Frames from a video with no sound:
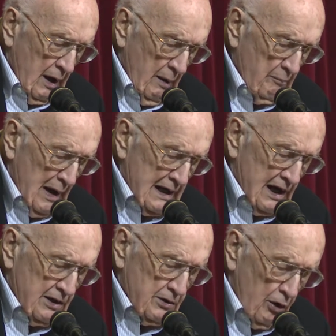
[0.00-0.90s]

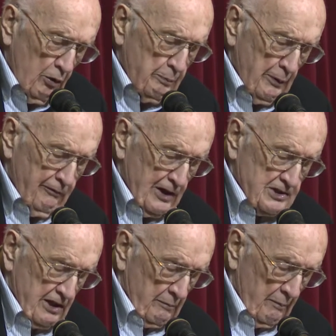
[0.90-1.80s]
making no
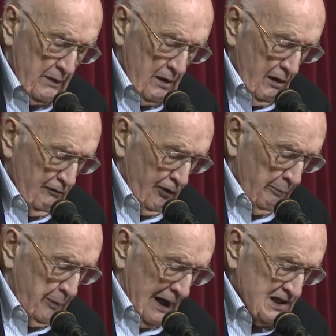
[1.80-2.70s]
provision for
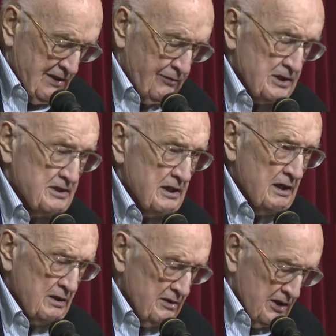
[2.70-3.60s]
pacifist
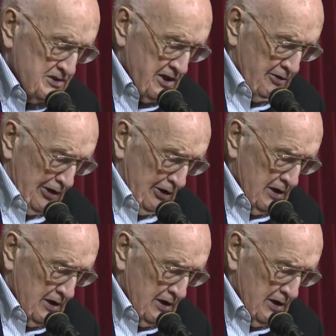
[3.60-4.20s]
dissenters.